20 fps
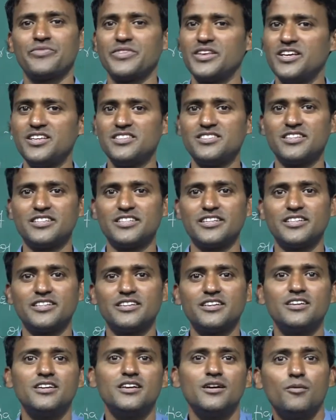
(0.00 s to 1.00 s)
Isn't it?
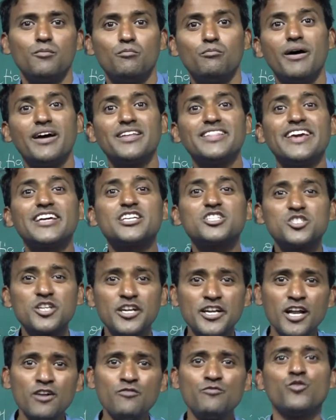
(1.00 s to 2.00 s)
By the
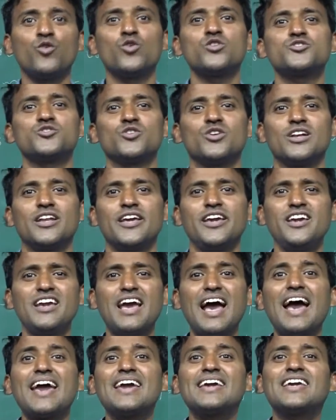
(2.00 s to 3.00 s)
external force only,
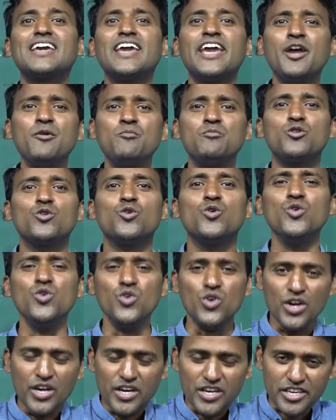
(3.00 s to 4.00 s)
I came
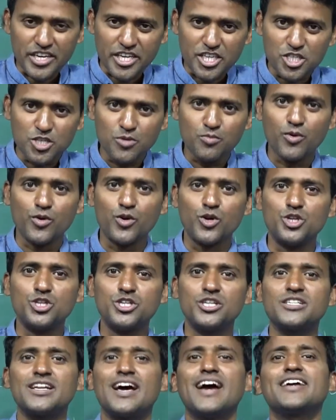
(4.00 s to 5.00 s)
to rest
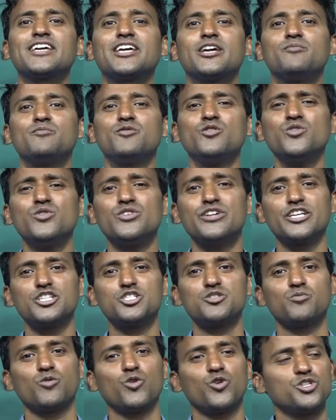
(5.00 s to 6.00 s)
position. I came to
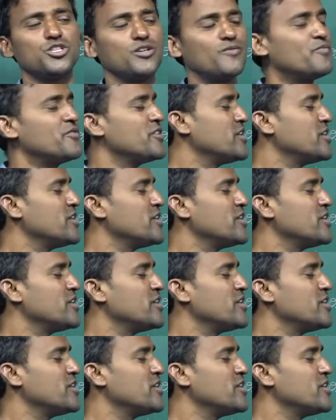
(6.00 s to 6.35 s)
rest position.